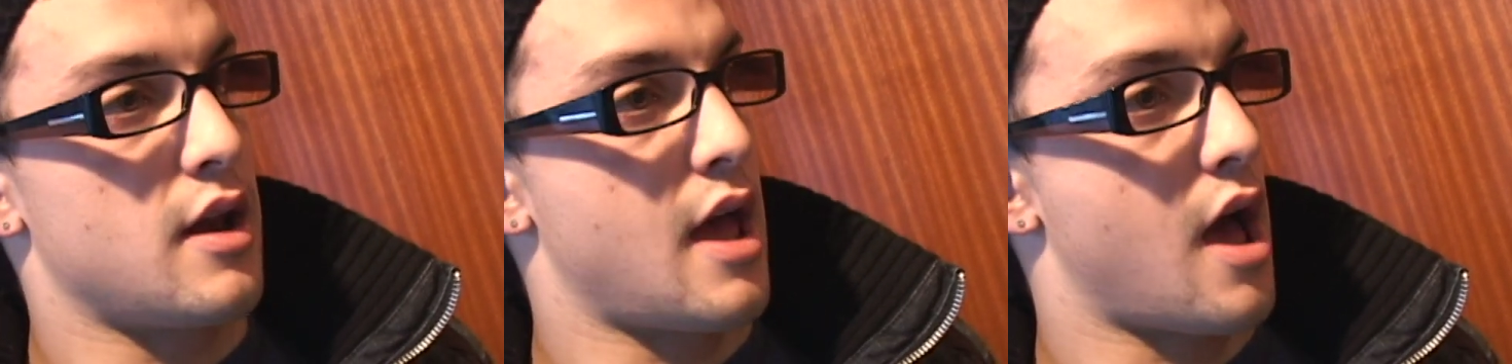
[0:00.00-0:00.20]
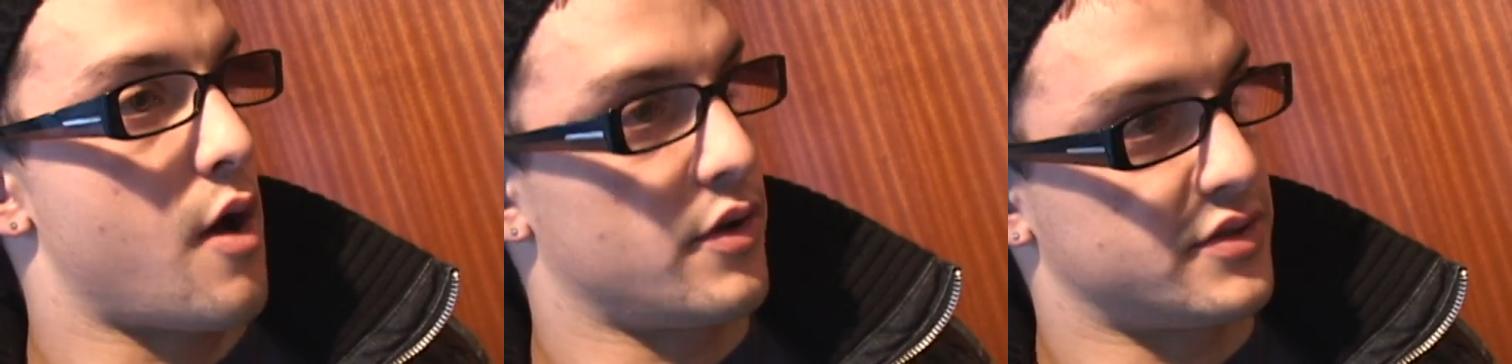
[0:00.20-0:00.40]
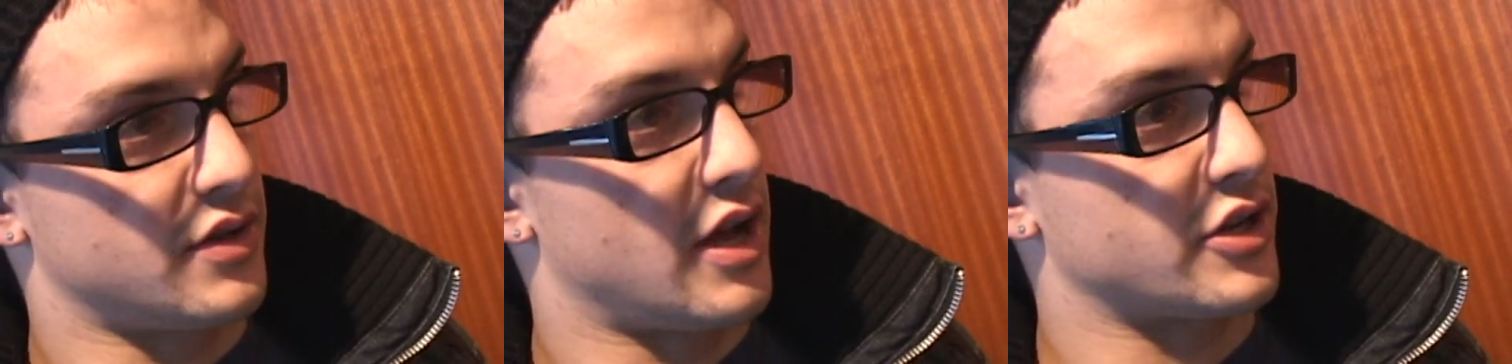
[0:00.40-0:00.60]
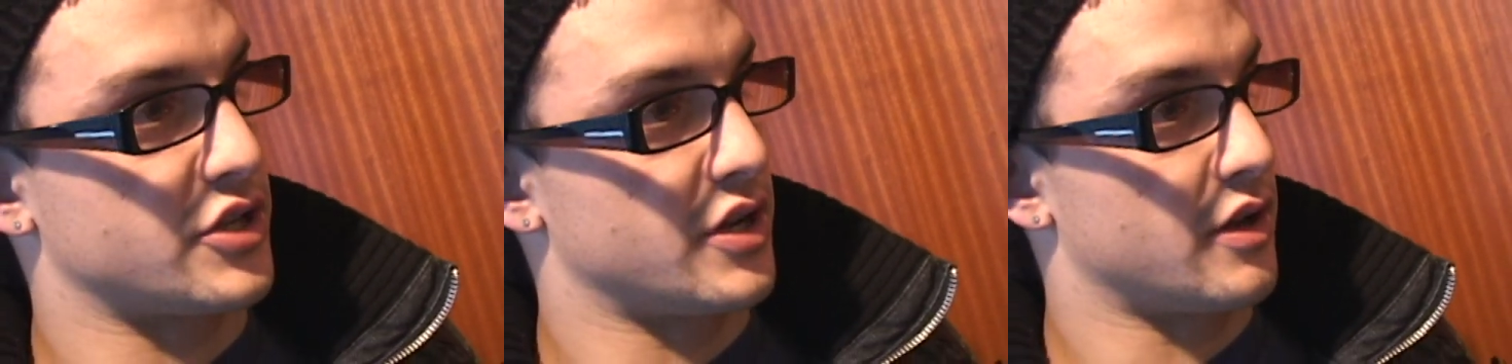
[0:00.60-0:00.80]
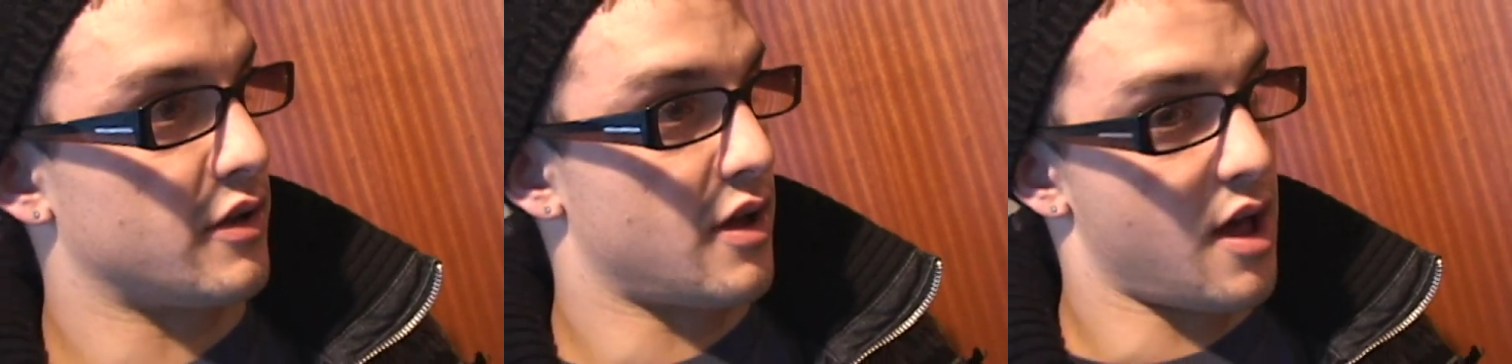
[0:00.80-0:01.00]
Now
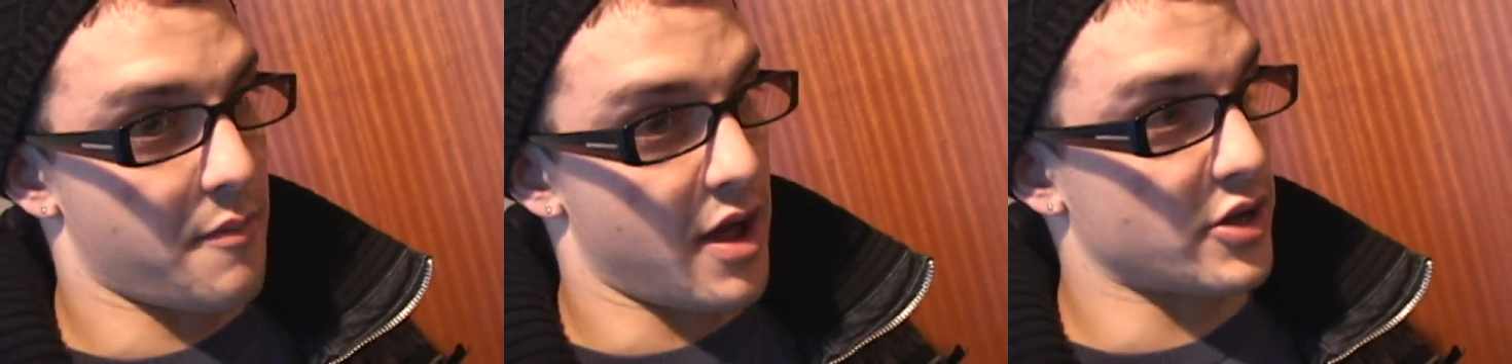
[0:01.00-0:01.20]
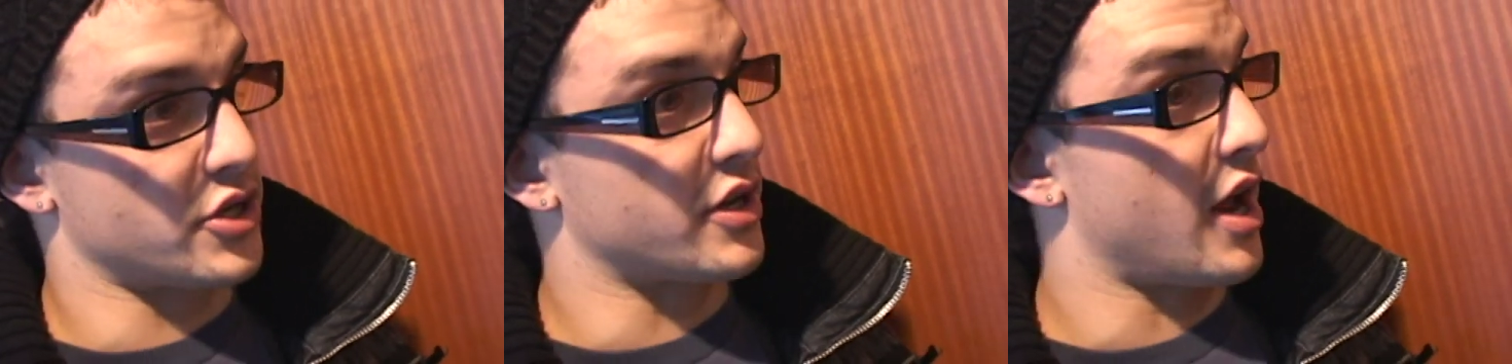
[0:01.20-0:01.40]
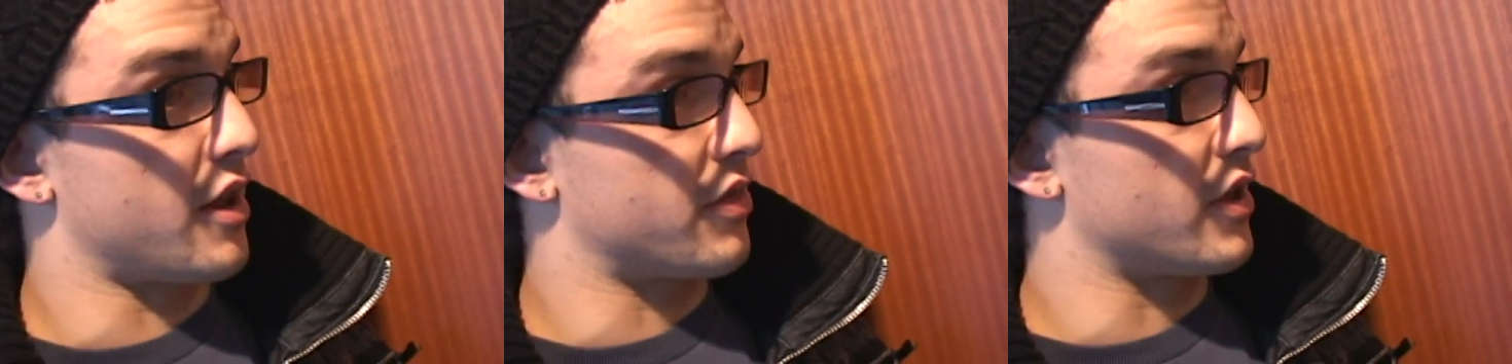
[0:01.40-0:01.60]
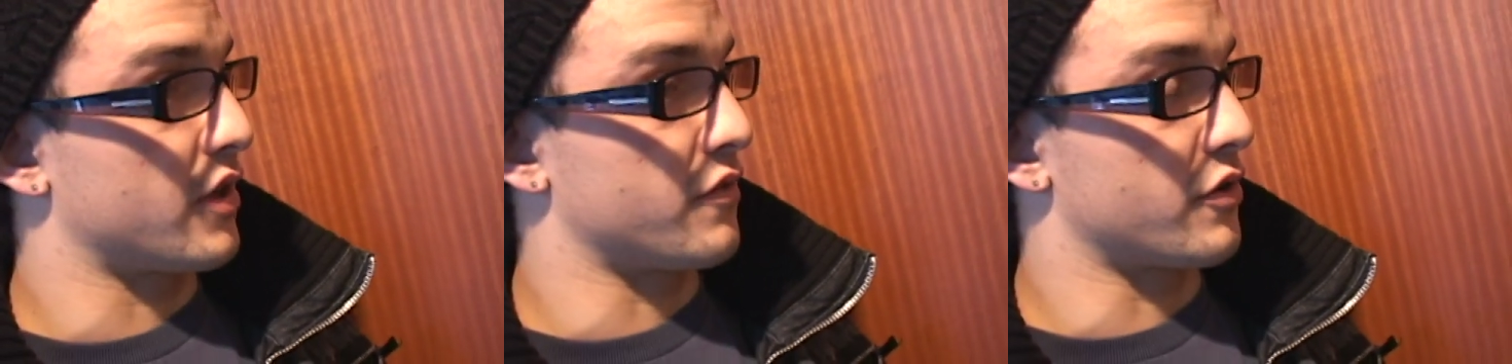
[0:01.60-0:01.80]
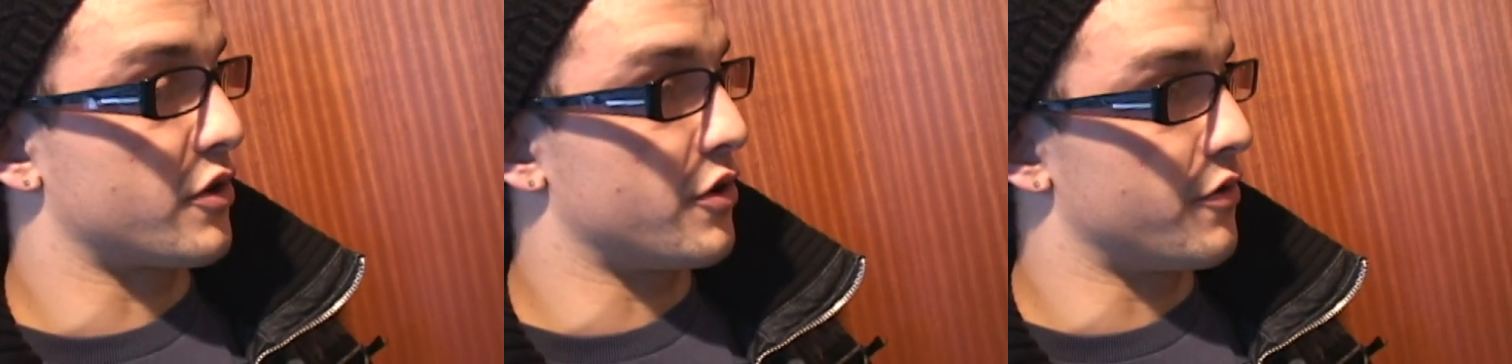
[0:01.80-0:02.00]
I'm actually kind of
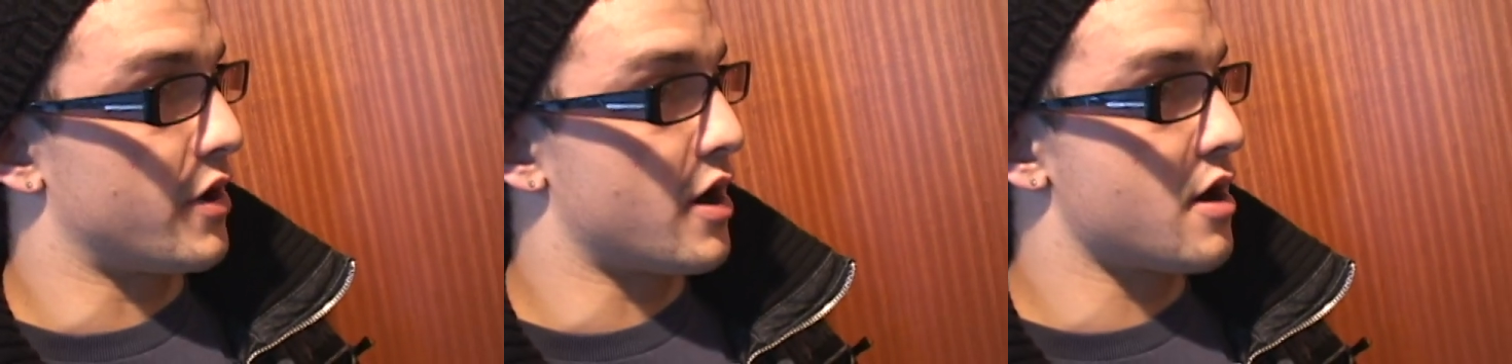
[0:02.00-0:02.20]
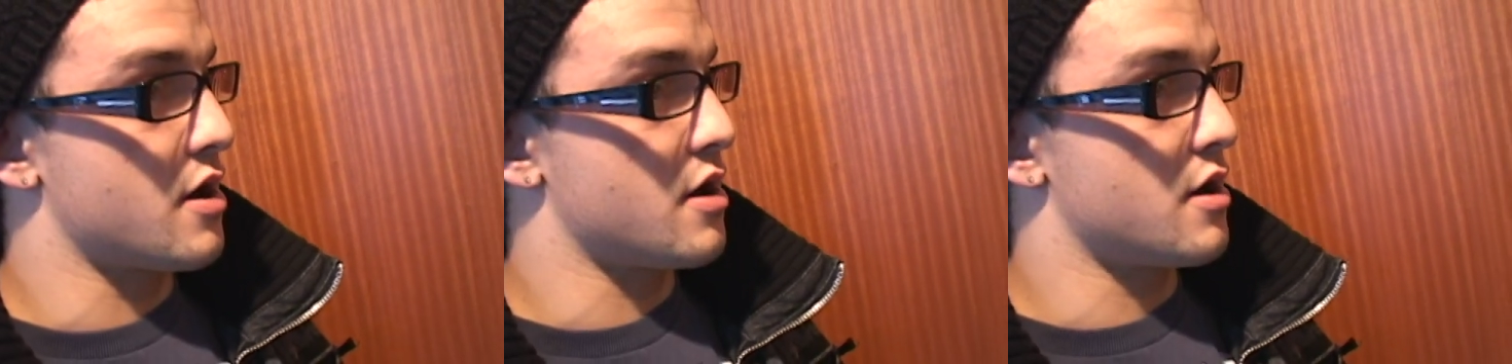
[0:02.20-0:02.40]
thinking of a career.